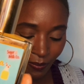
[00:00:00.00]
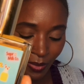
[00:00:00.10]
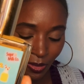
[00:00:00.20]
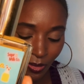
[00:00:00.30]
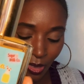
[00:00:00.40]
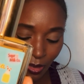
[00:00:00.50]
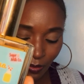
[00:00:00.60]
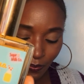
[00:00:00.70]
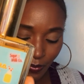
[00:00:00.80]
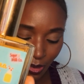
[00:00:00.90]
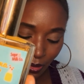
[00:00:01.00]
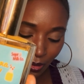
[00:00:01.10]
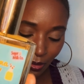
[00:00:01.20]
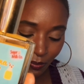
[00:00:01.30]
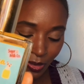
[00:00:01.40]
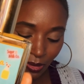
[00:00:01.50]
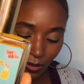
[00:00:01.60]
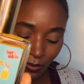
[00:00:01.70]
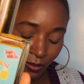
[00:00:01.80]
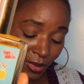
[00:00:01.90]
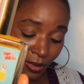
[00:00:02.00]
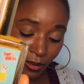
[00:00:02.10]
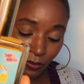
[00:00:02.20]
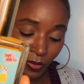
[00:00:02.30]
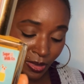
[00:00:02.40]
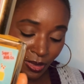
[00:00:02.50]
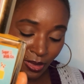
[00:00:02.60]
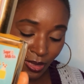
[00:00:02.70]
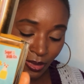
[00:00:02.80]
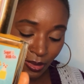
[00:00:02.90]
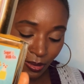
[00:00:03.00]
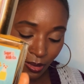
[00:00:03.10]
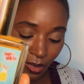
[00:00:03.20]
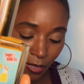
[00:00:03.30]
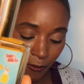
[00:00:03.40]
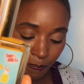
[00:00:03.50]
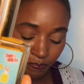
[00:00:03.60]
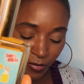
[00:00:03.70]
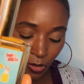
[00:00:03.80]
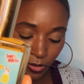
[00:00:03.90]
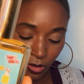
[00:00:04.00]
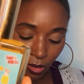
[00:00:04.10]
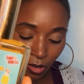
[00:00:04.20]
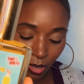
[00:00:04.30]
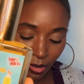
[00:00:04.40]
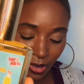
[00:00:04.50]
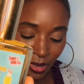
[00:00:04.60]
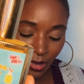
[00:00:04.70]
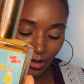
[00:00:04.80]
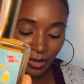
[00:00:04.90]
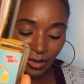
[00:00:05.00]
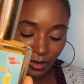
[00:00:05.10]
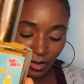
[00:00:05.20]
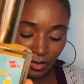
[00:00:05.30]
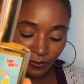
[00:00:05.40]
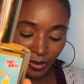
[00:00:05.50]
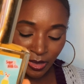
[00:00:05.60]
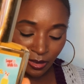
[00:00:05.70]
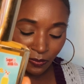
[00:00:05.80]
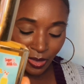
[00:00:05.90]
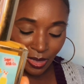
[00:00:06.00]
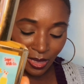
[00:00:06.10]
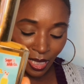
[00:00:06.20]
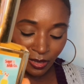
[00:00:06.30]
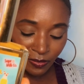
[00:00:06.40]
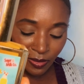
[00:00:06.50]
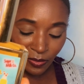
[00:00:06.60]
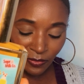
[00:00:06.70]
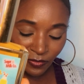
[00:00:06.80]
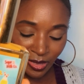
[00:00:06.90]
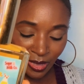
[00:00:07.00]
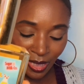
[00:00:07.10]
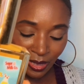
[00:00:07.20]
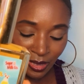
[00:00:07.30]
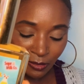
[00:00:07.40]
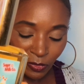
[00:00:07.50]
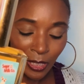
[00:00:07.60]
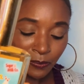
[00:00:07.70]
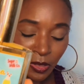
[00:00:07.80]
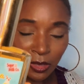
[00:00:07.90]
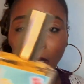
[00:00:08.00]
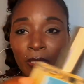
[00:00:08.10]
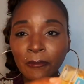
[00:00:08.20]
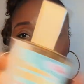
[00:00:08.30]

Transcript: milk. Um, so, and once again, the um, notes are it just says blended with a lot of sweet vanilla. Wait, I'm sorry.